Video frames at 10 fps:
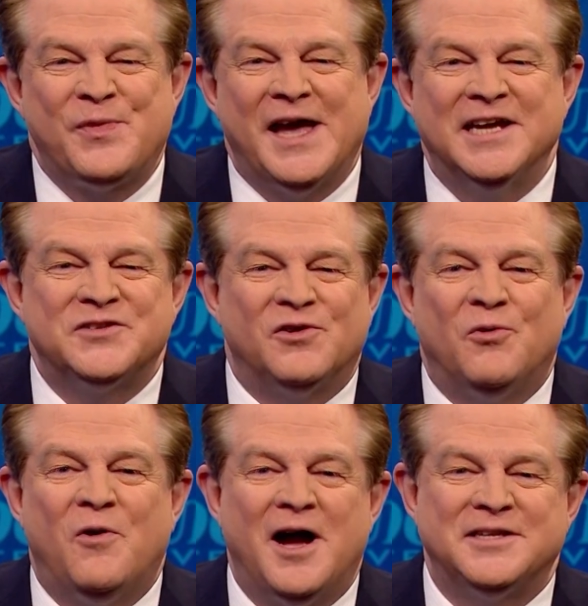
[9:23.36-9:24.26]
Thanks for
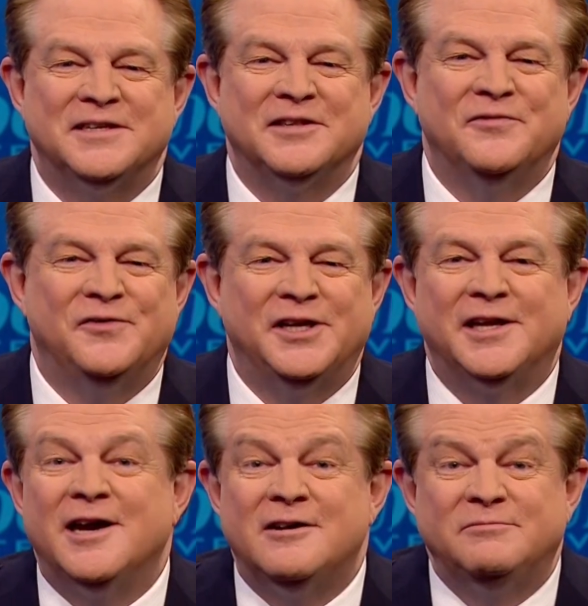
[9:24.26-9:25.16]
watching the video.